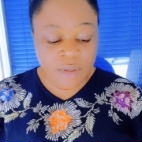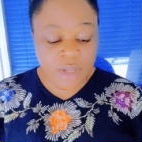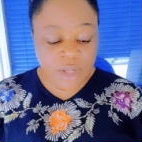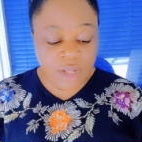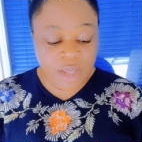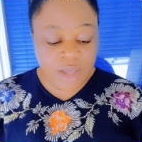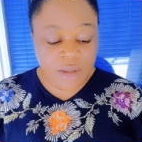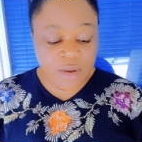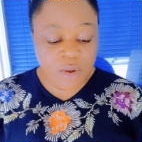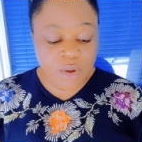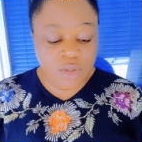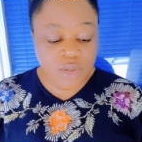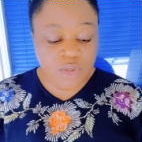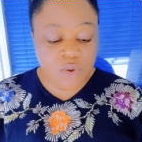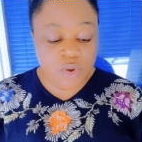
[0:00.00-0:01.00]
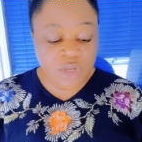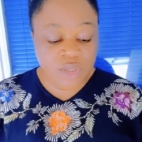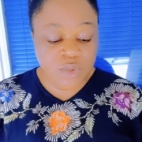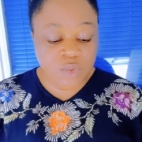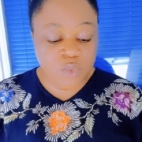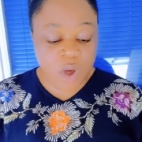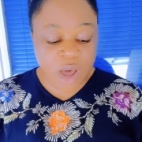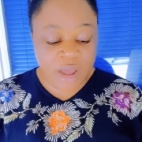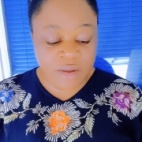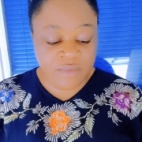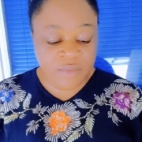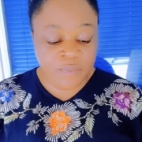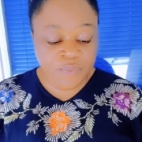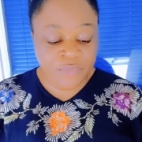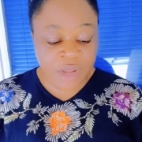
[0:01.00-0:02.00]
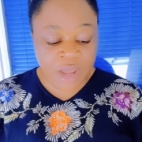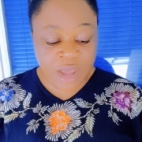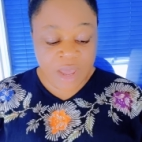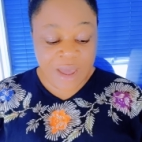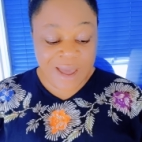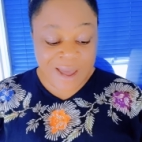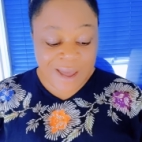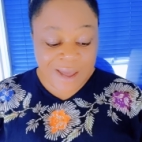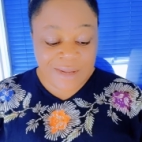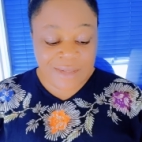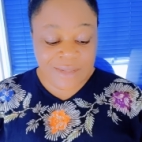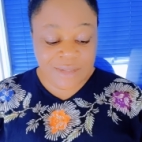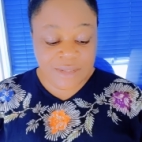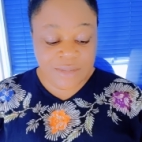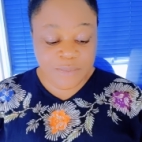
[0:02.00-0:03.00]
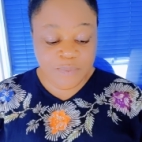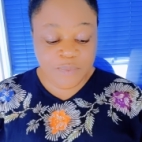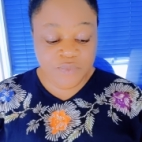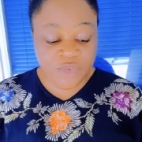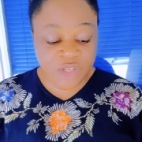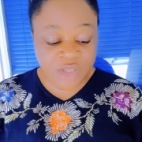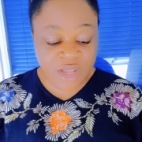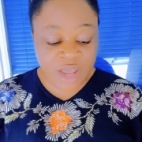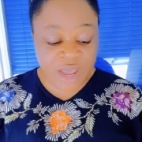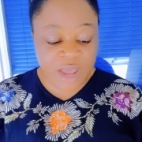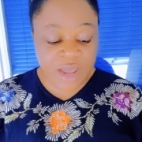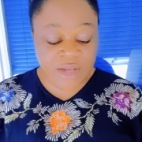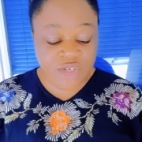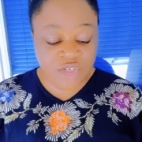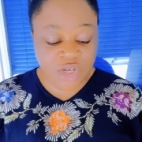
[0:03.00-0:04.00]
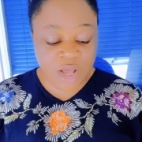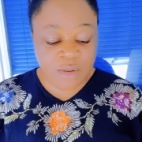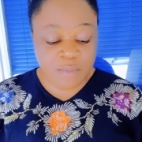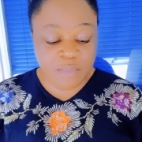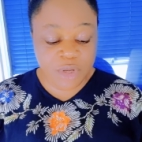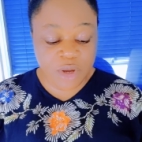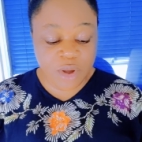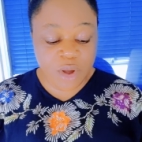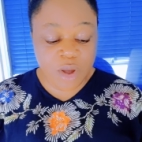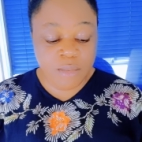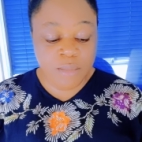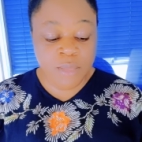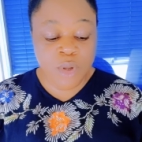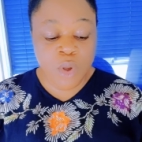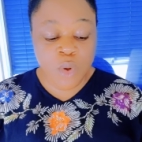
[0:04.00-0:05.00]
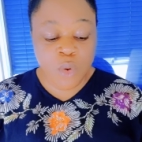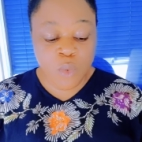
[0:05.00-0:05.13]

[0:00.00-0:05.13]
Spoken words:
cleave unto his wife, and they shall become